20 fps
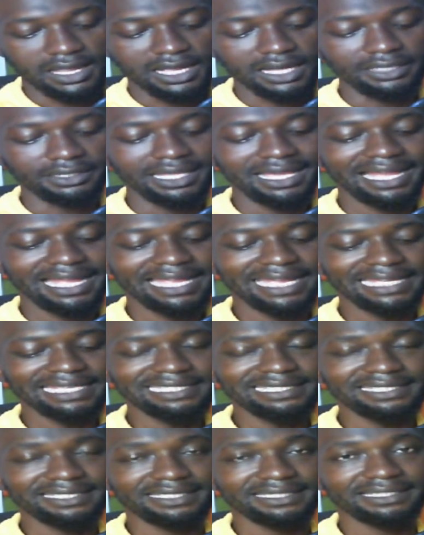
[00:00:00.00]
That
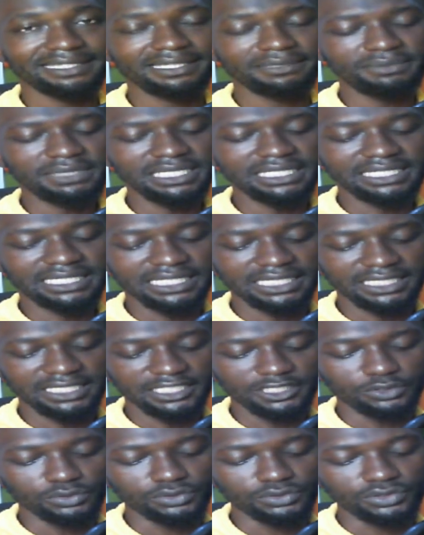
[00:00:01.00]
ends the midday
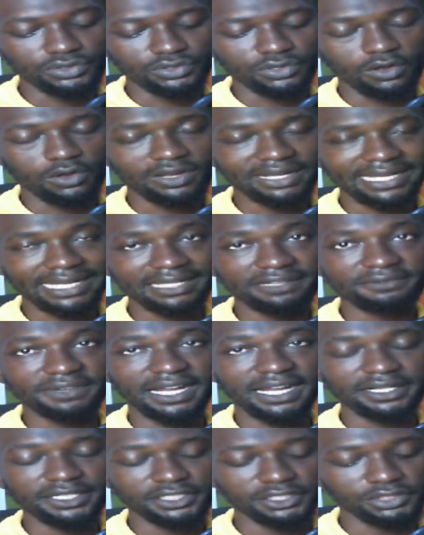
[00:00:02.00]
news on
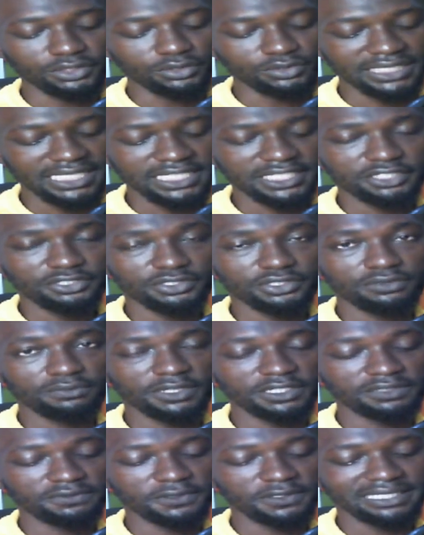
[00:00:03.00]
Carnival Radio. Thank you so
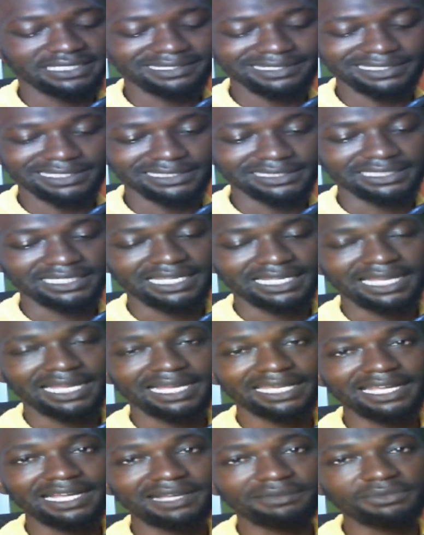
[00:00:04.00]
much for listening. I
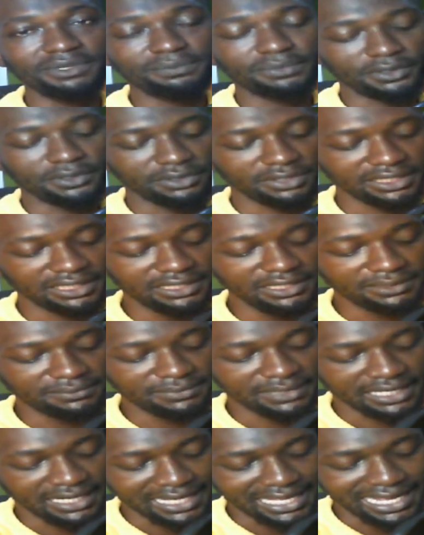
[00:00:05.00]
am Ibrahim
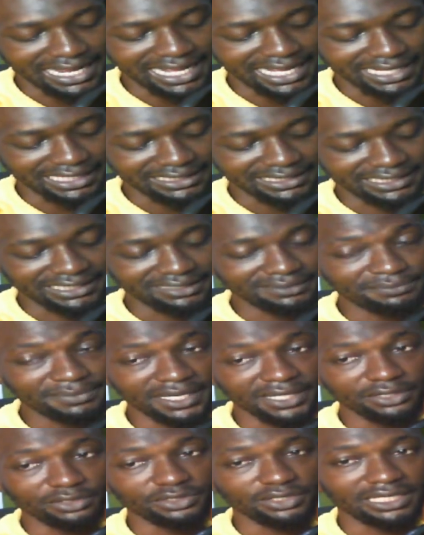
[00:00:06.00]

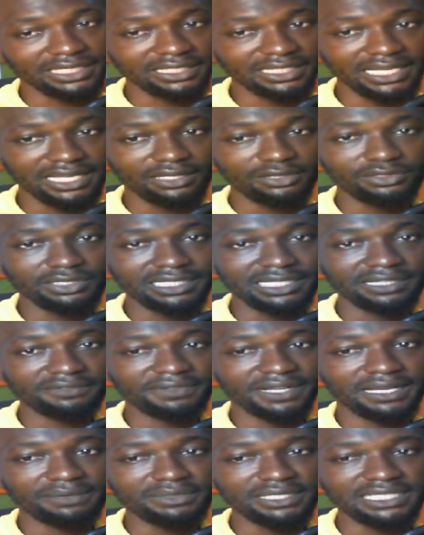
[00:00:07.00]
Adebayo. You can download the
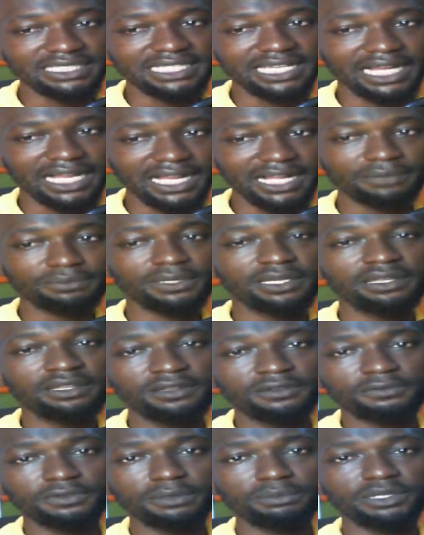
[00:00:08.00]
Carnival Media app
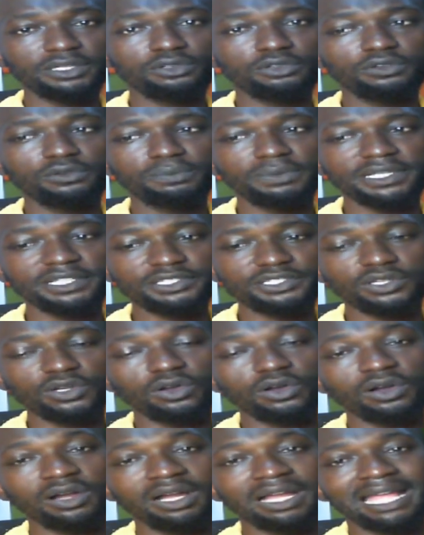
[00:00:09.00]
from the Google Play Store
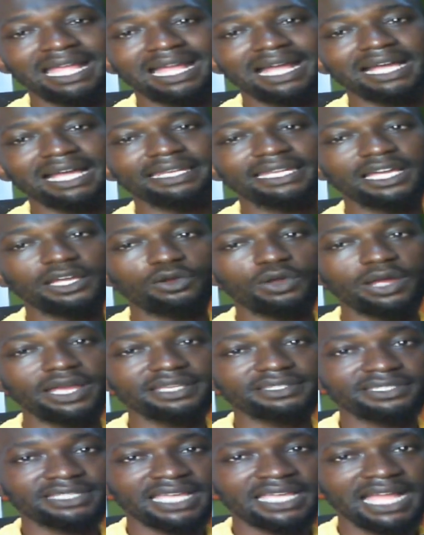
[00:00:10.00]
and
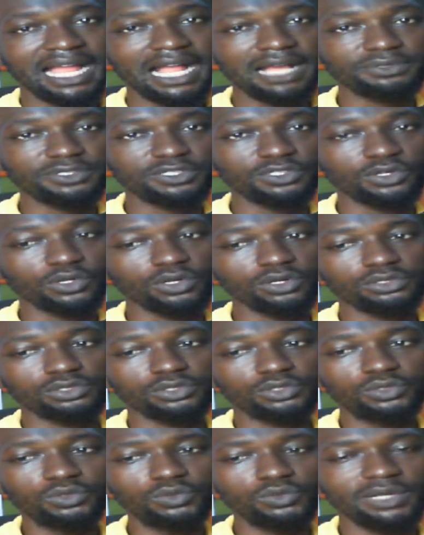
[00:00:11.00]
iOS App Store
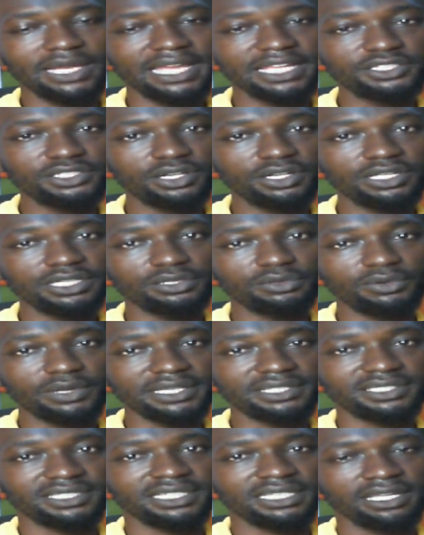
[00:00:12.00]
to enjoy the
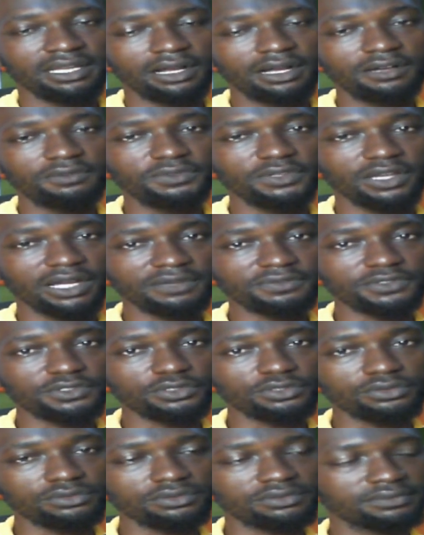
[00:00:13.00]
rest of your afternoon.